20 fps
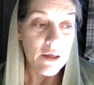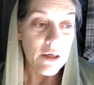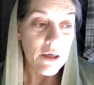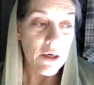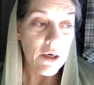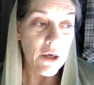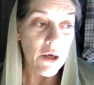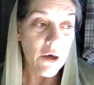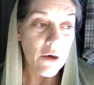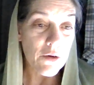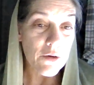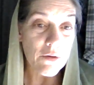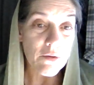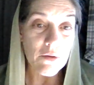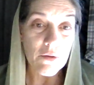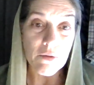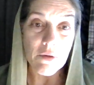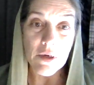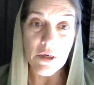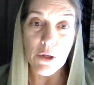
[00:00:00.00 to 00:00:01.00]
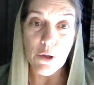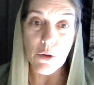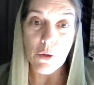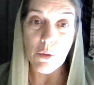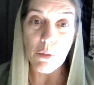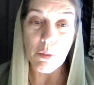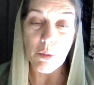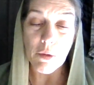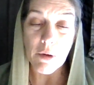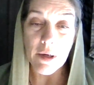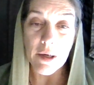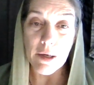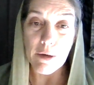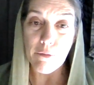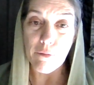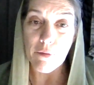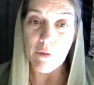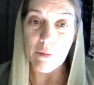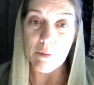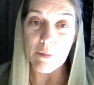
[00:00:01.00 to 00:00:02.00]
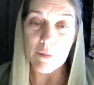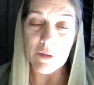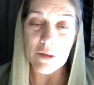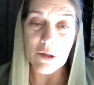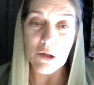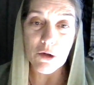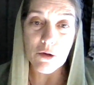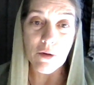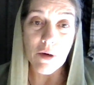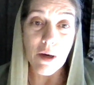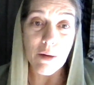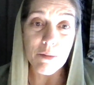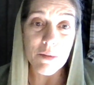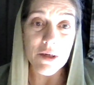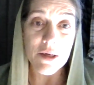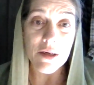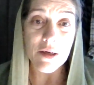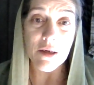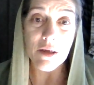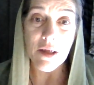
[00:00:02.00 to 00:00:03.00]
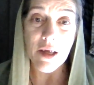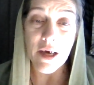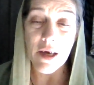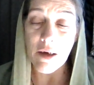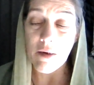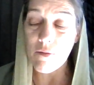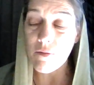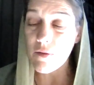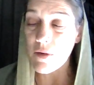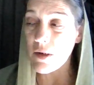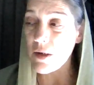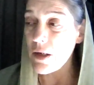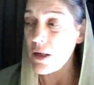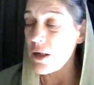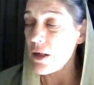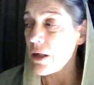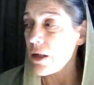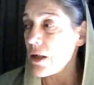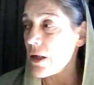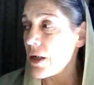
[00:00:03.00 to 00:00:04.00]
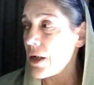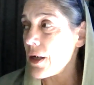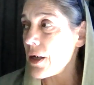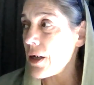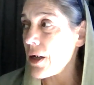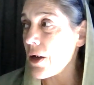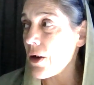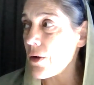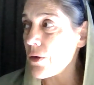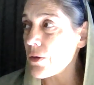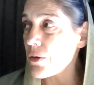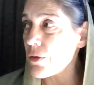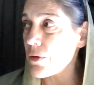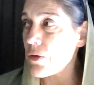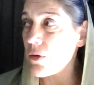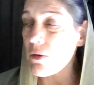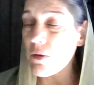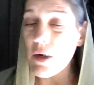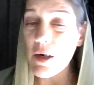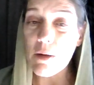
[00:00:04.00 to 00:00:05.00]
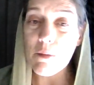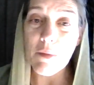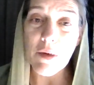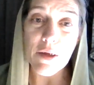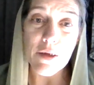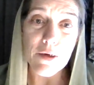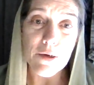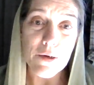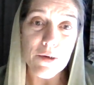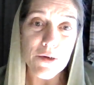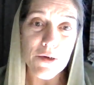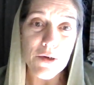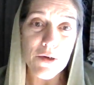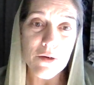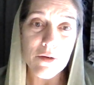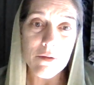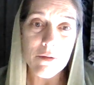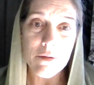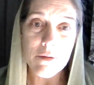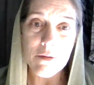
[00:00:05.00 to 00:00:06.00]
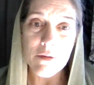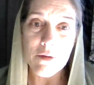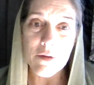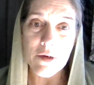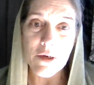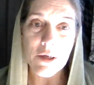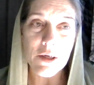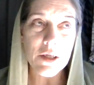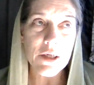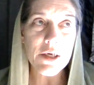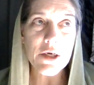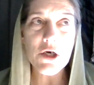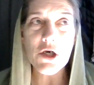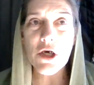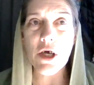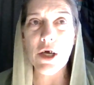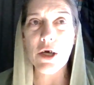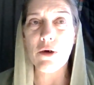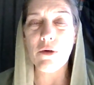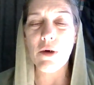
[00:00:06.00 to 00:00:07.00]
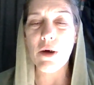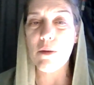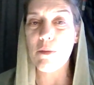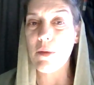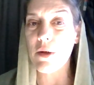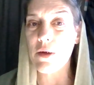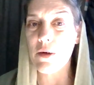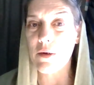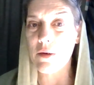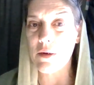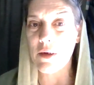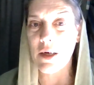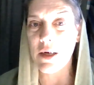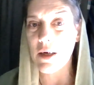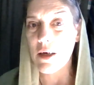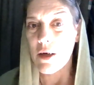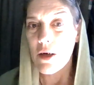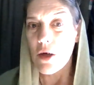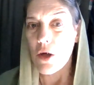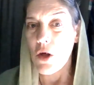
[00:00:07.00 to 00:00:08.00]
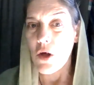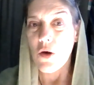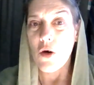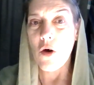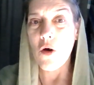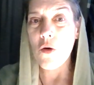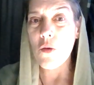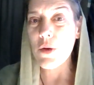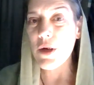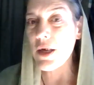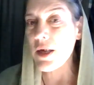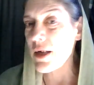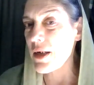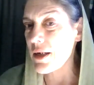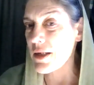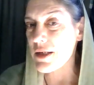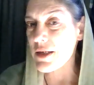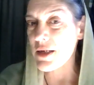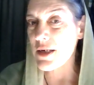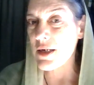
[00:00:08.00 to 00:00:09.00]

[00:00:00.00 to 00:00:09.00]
to recuperate from traumas of life. And grandmothers, the cliche grandmother, like, oh, eat,